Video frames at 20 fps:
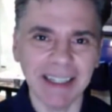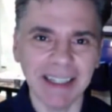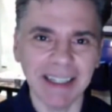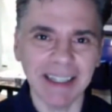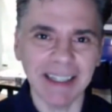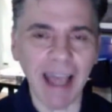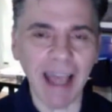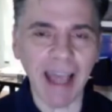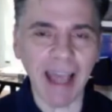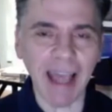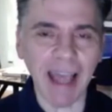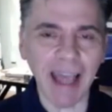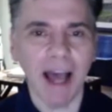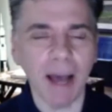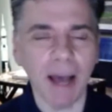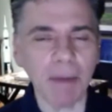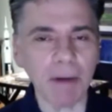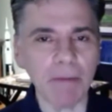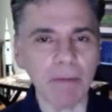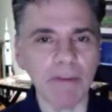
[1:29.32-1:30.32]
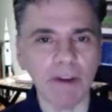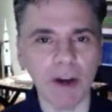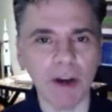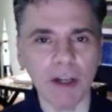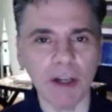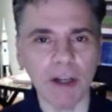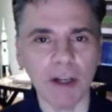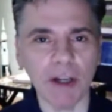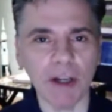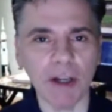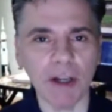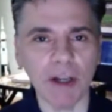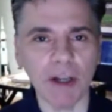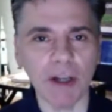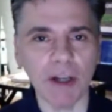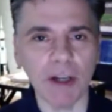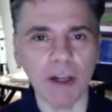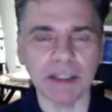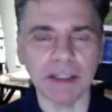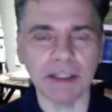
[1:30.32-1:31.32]
And I'm going to be very interested to
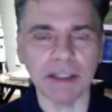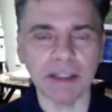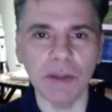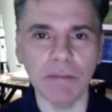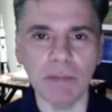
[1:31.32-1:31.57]
see who in the